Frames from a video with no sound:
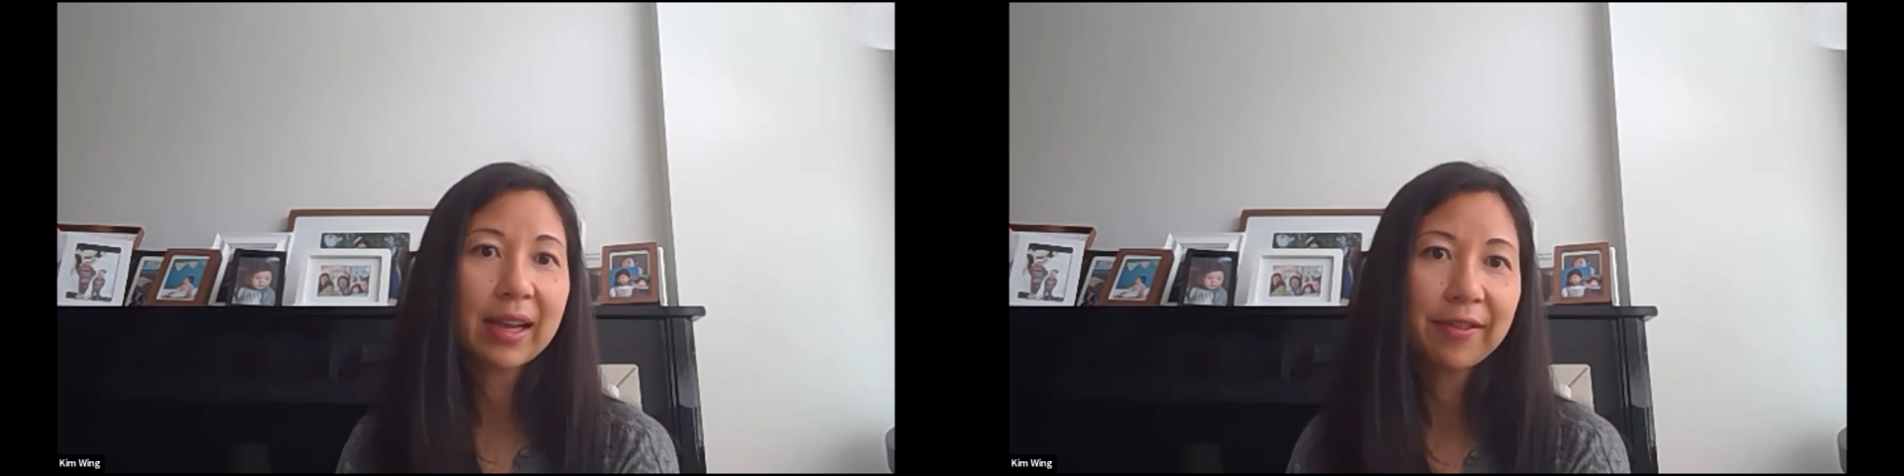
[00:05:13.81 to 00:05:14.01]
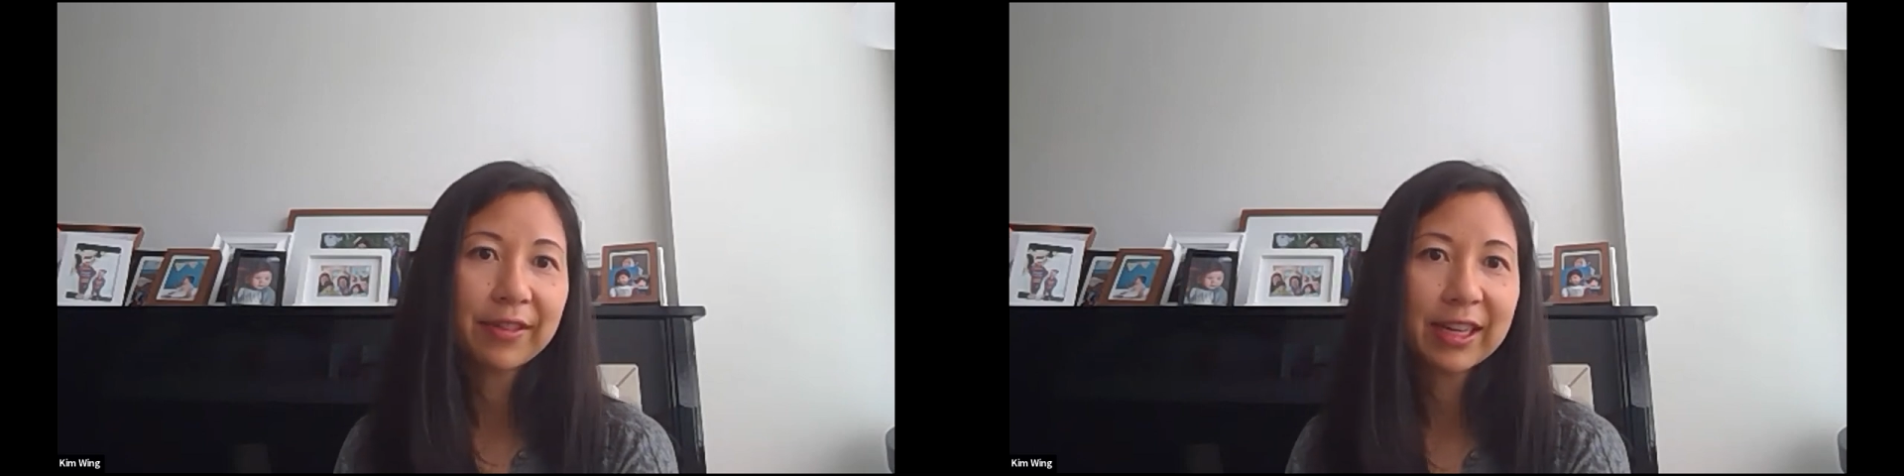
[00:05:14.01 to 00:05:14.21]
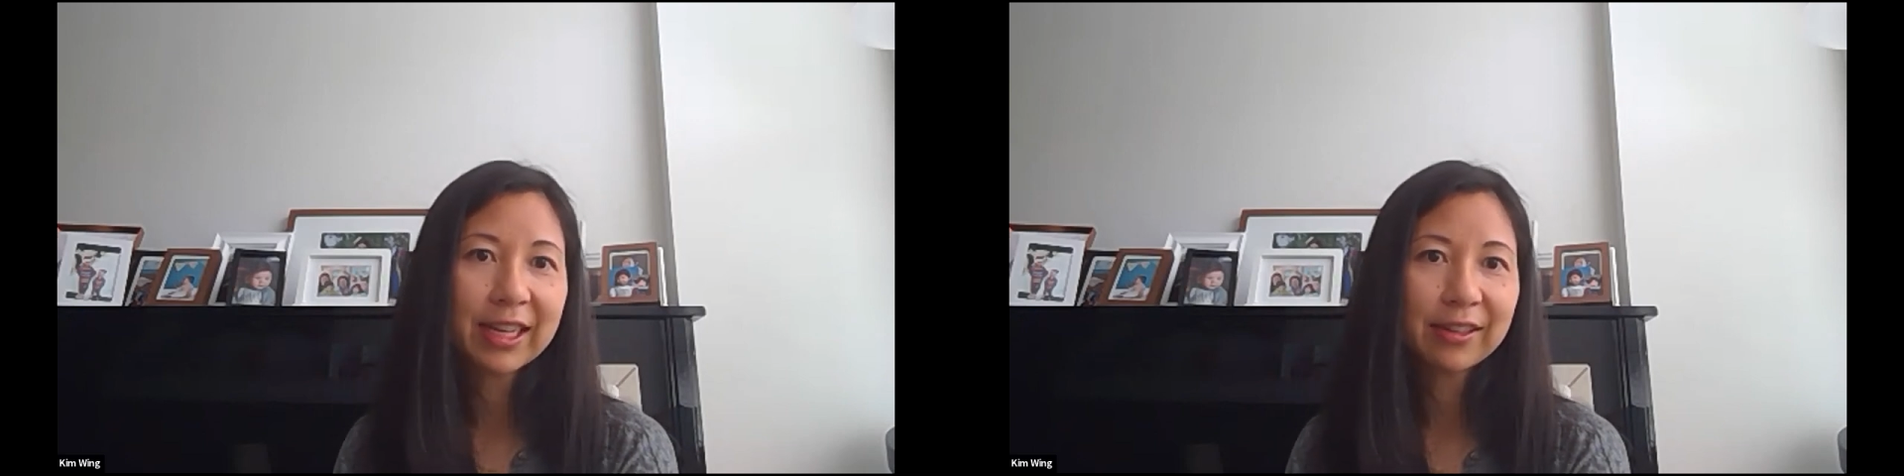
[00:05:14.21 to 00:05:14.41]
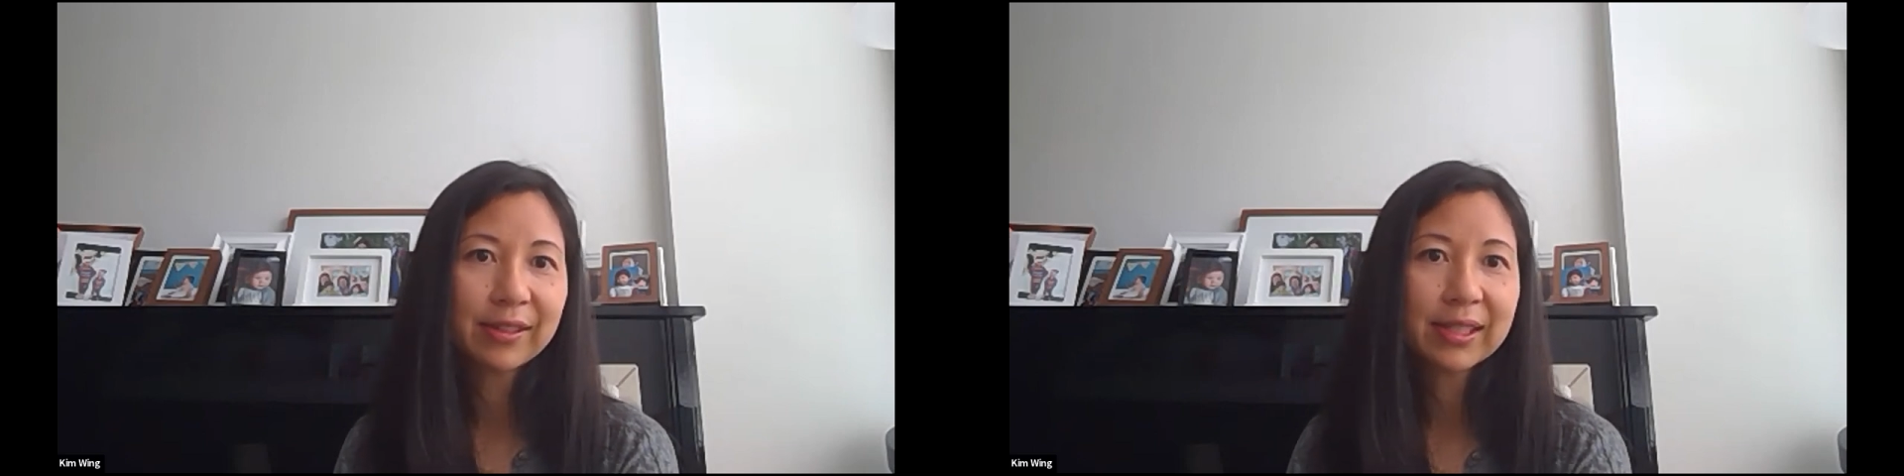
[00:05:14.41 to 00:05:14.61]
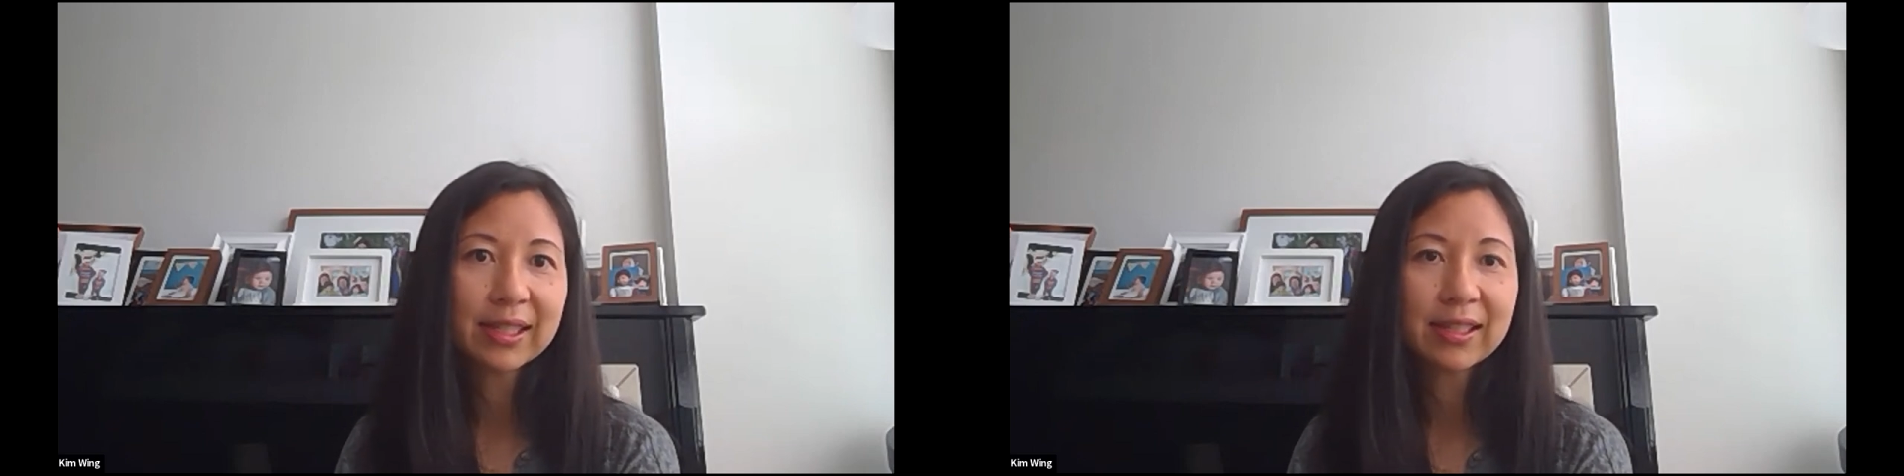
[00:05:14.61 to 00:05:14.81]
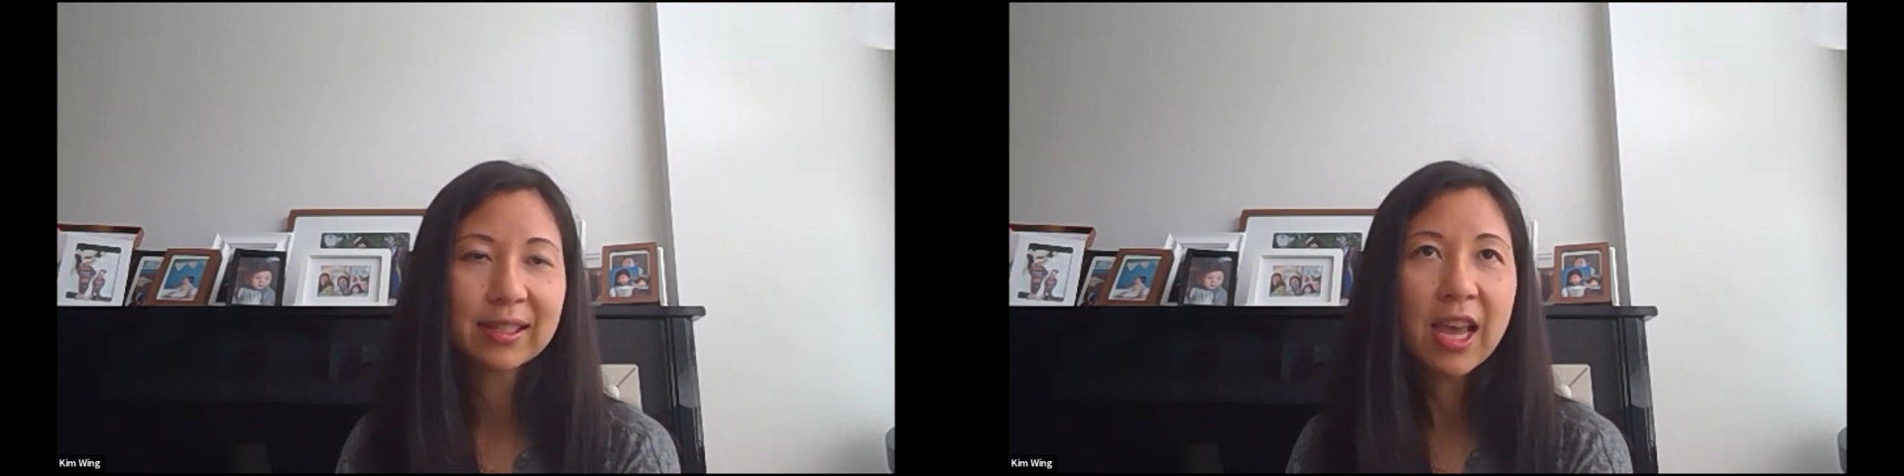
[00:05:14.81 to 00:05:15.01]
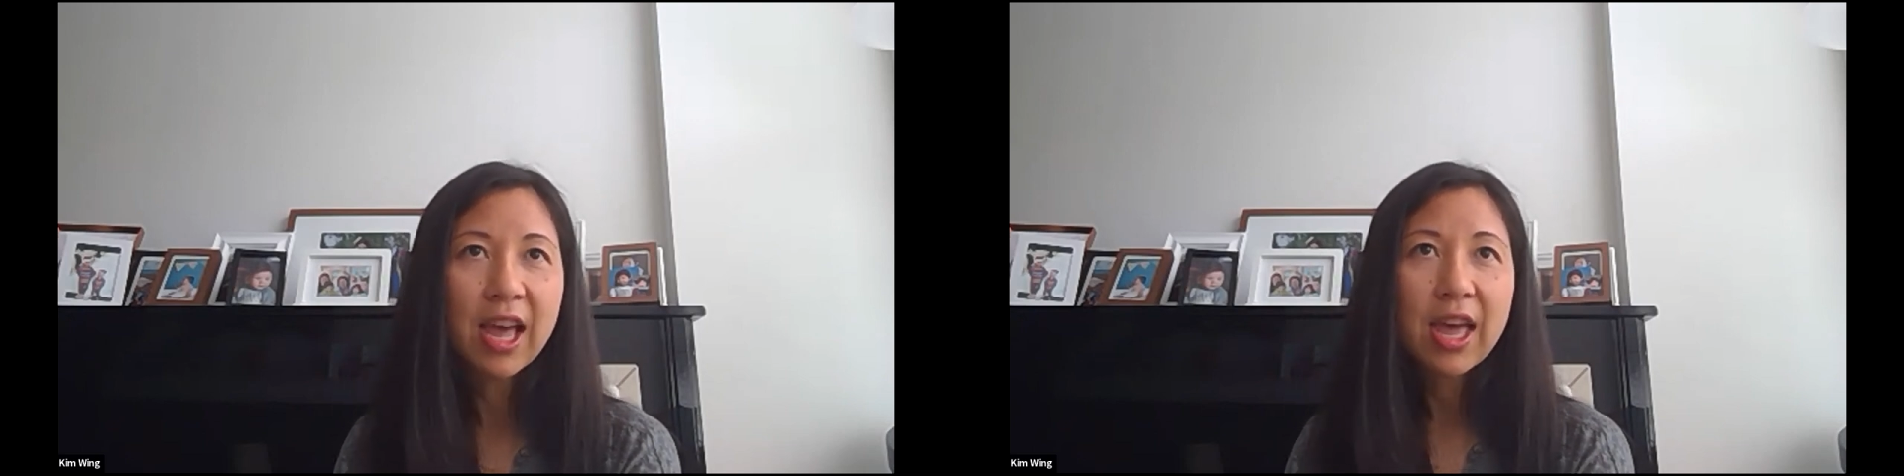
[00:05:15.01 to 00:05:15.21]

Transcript: Covenant House, and